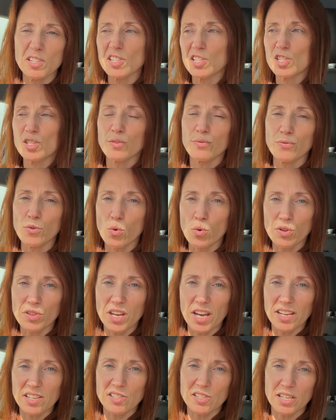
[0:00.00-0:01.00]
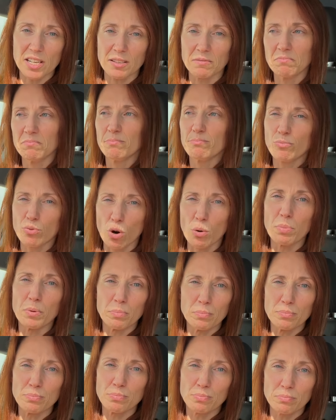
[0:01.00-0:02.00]
it's the 4th exit, probably,
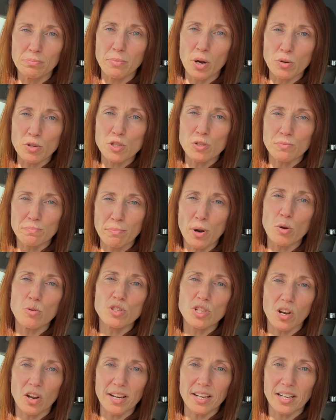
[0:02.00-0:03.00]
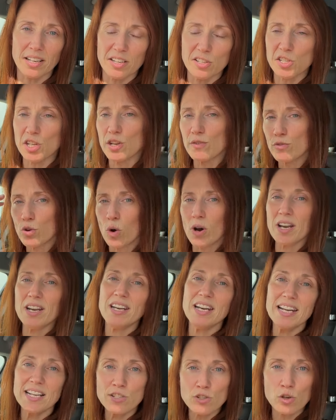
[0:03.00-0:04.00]
most likely. So you've got a
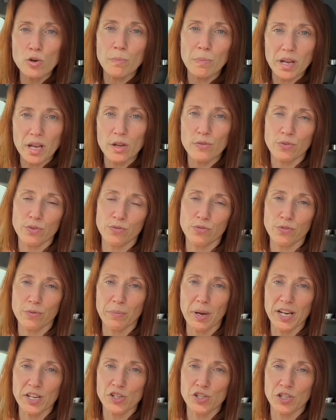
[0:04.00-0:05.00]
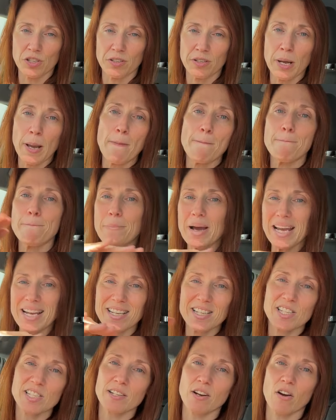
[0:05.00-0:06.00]
little bit of information,
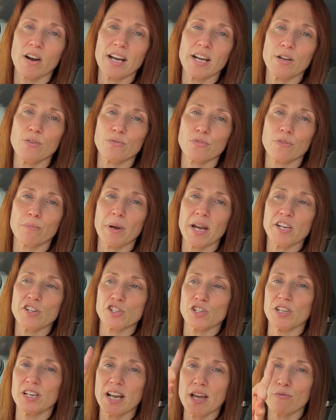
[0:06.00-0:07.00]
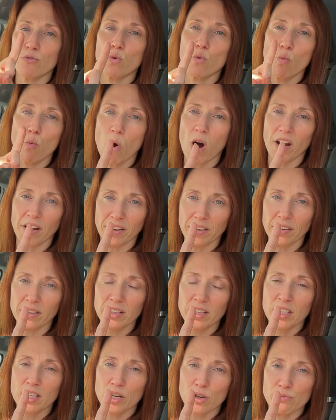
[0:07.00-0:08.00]
baseline information, level 1
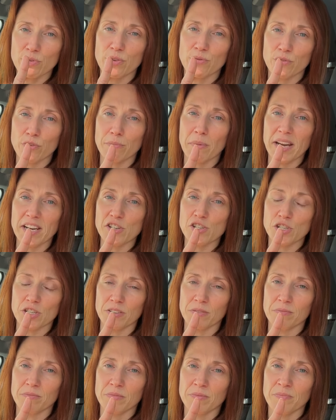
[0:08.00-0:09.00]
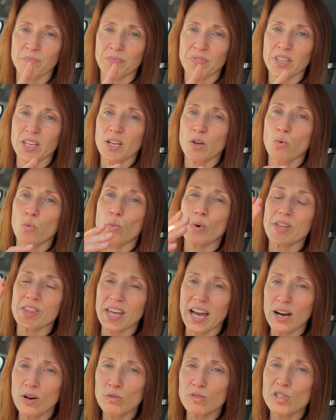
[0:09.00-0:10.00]
of information.
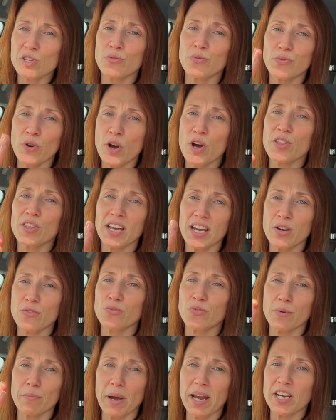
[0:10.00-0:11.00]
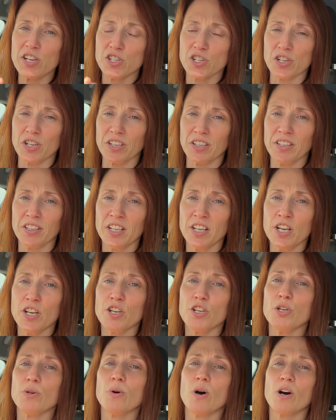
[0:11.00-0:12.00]
Without further information,
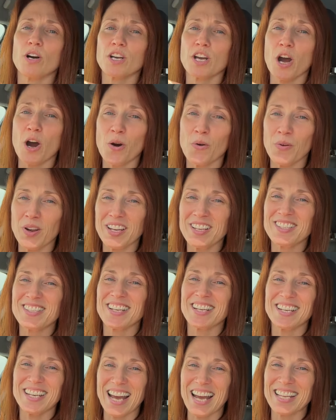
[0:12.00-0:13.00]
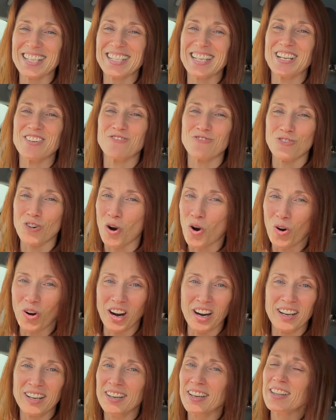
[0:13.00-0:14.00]
you are going to get it
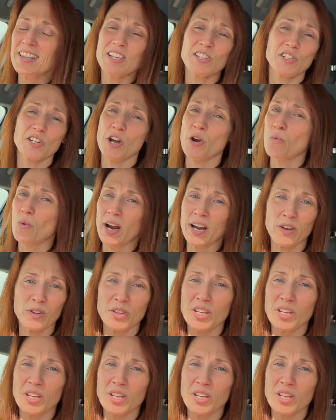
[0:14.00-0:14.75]
wrong. There's no way